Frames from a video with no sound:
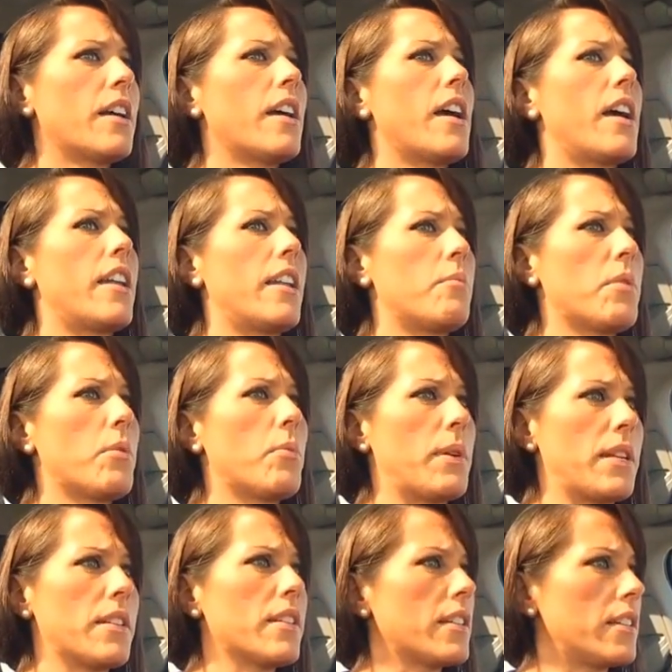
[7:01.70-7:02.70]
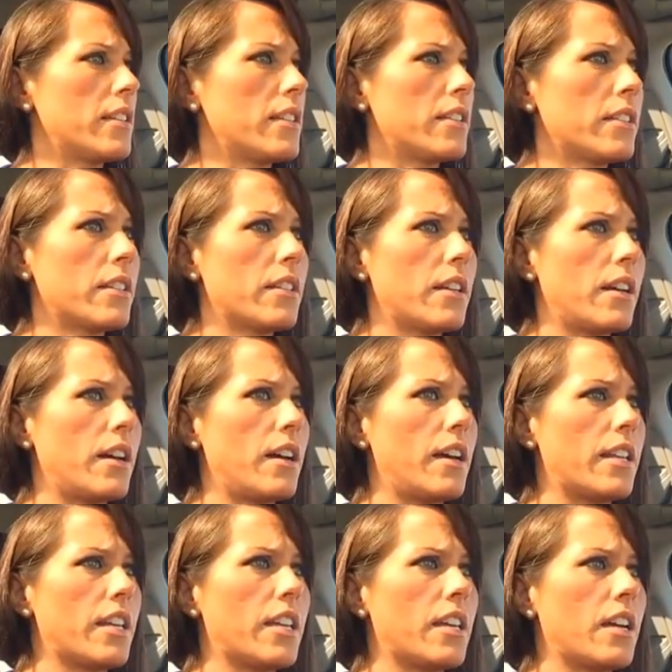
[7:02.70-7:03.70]
and I'd be winded.
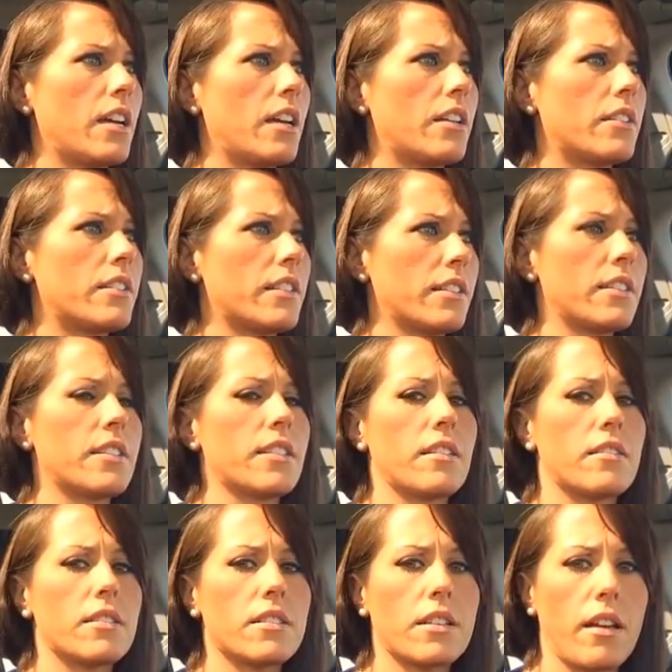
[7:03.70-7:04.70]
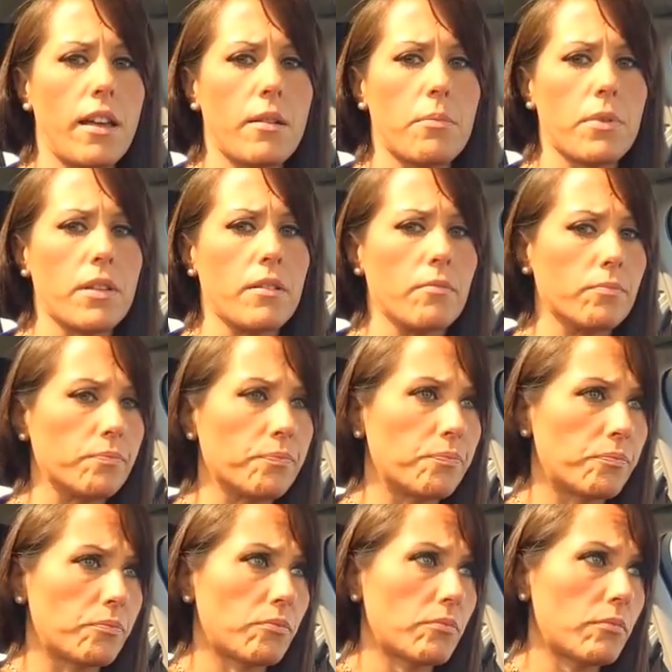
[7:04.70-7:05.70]
Any distance, I'd be
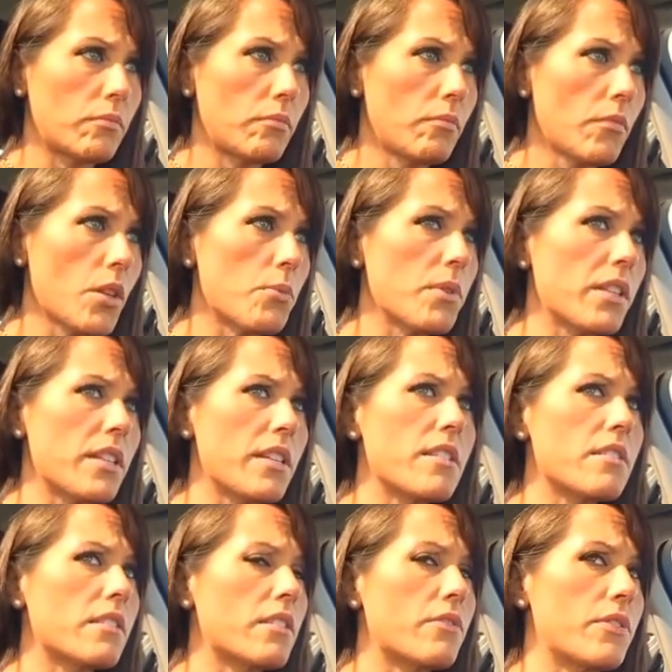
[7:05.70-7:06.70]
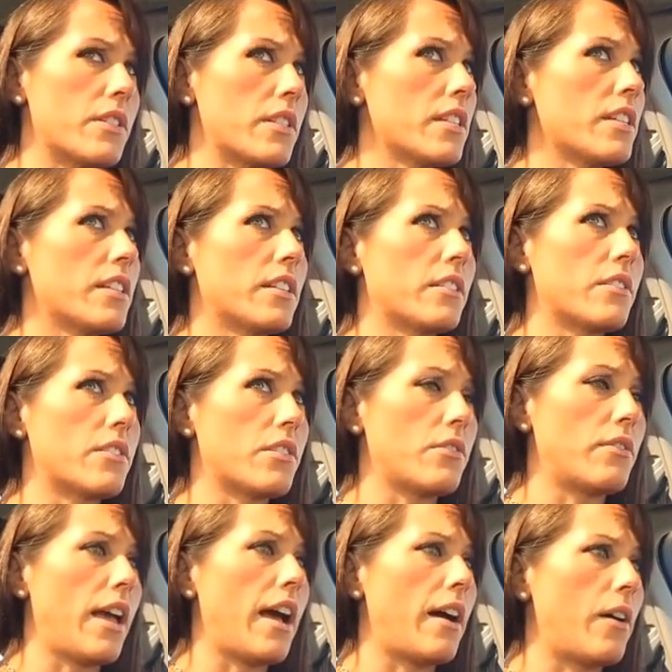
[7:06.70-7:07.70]
really easily fatigued. And so
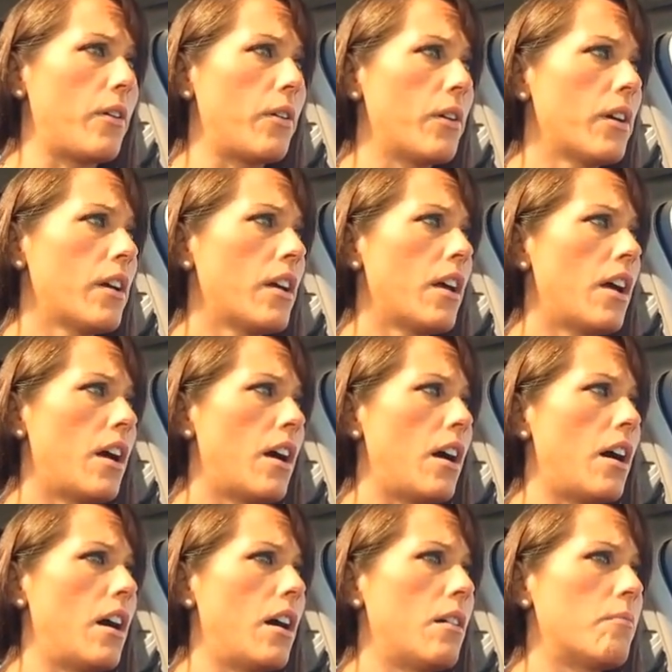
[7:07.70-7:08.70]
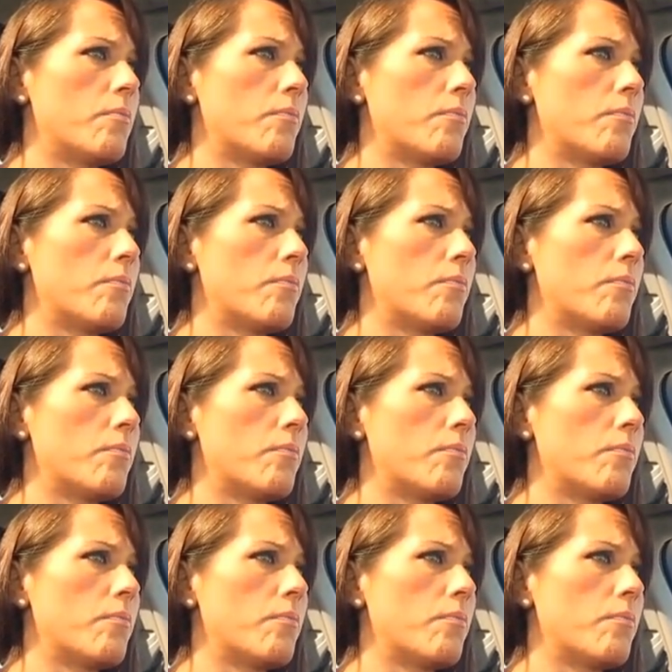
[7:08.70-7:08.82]
now, I